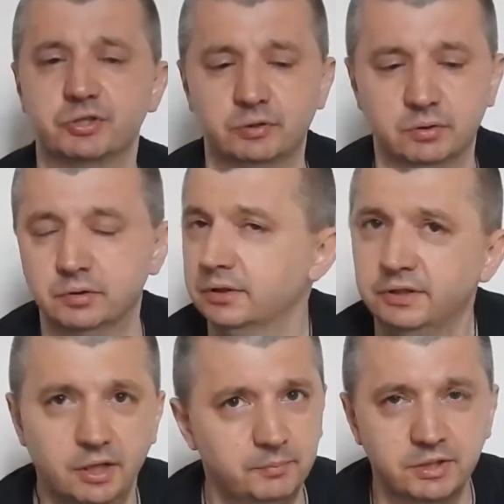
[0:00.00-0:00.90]
As a
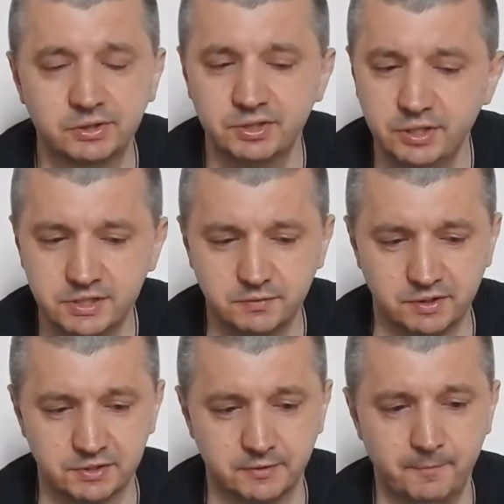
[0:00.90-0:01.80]
result,
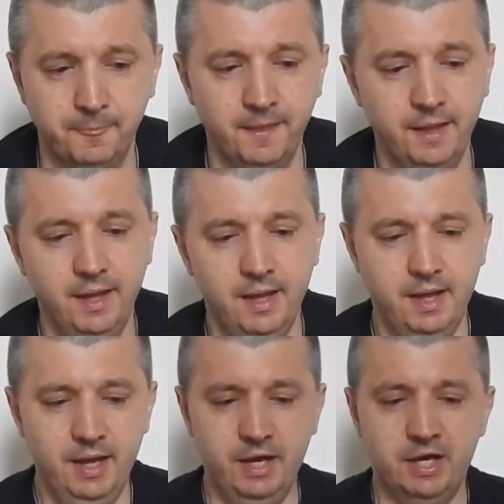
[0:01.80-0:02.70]
at the trial,
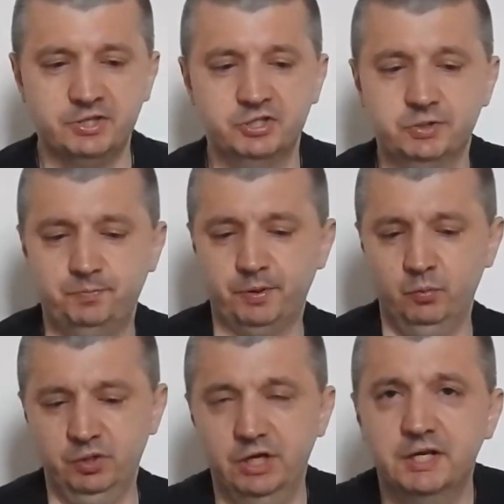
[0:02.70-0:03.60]
this version of
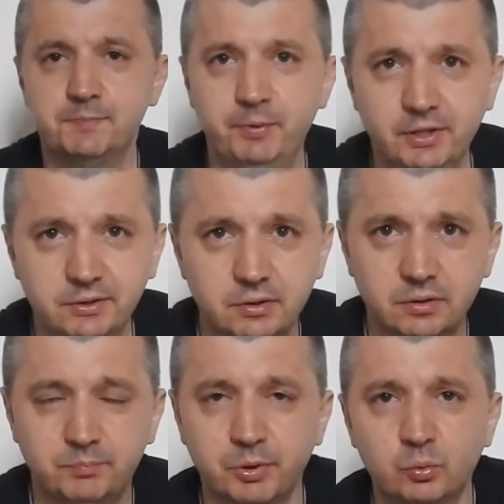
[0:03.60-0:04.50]
the charge was
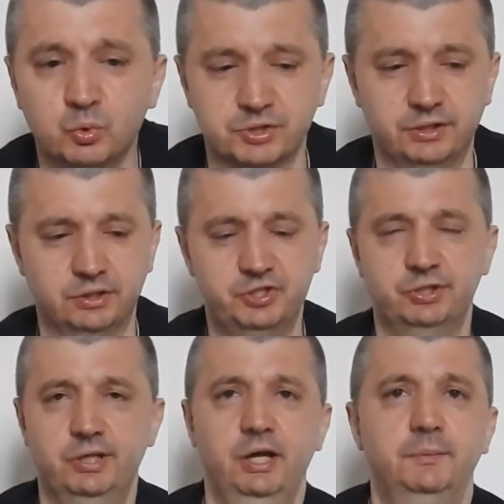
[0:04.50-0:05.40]
completely
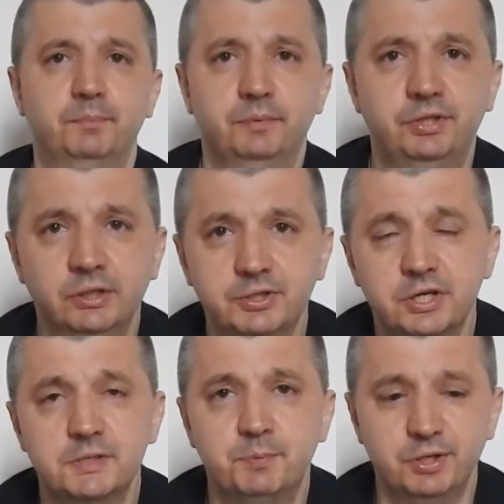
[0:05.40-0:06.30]
shattered, and
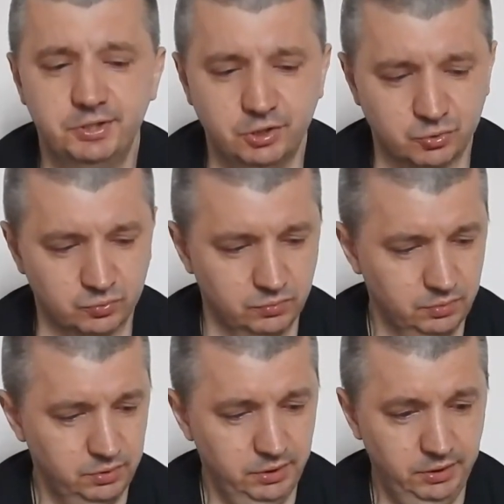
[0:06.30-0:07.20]
no other charge
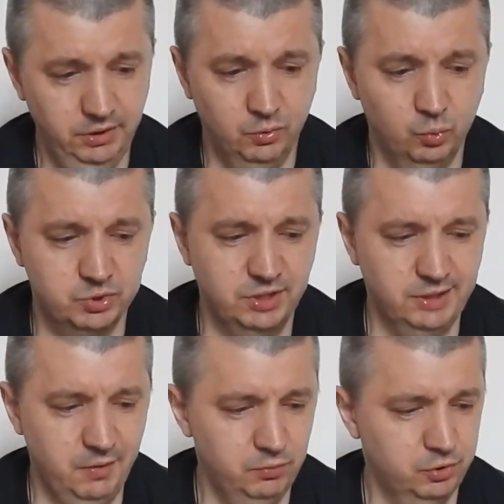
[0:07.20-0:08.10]
was brought.
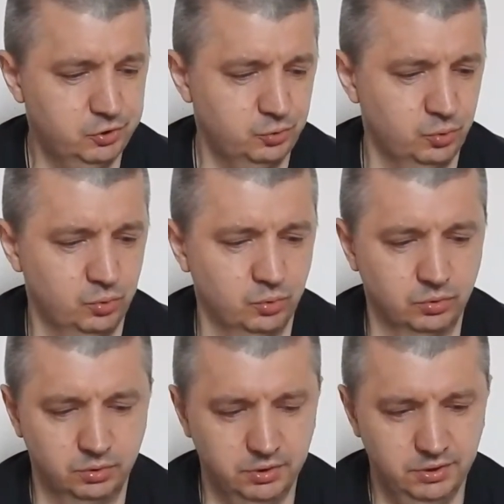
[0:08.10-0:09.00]
In fact,
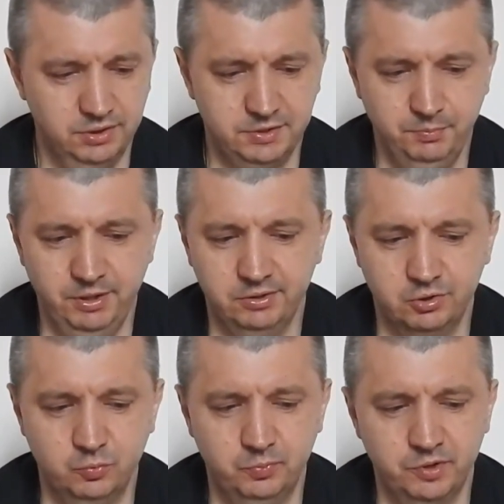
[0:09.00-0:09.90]
I was
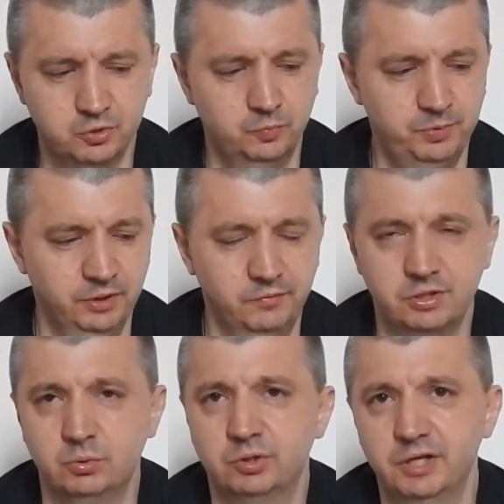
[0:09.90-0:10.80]
convicted without
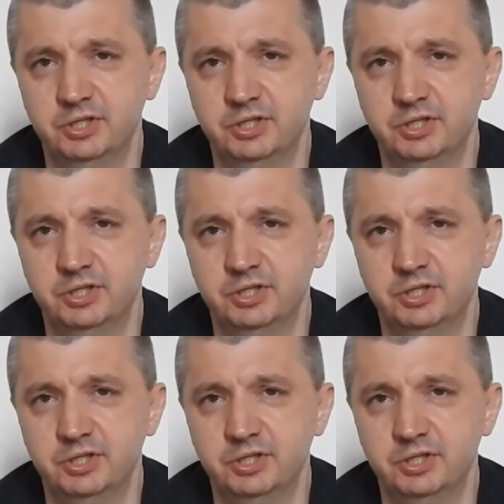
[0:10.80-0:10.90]
charge.